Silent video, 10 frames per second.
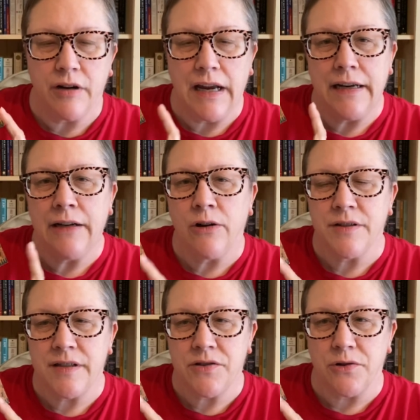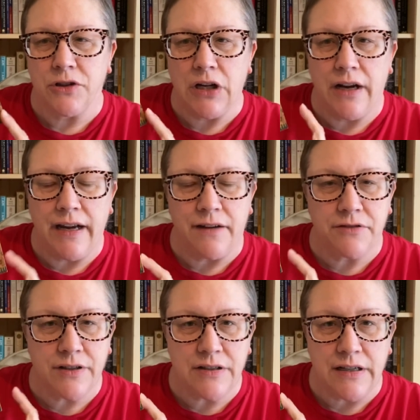and her sister-in-law
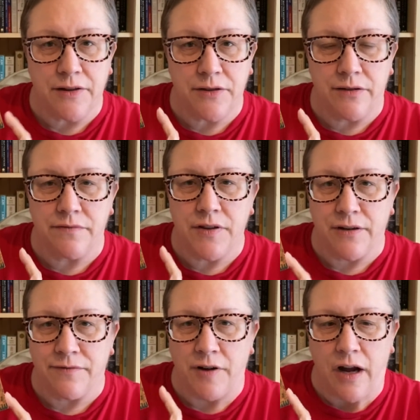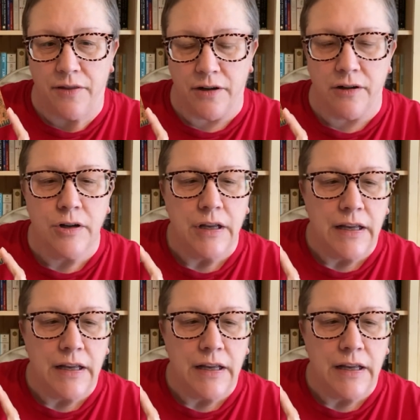after the death of their father.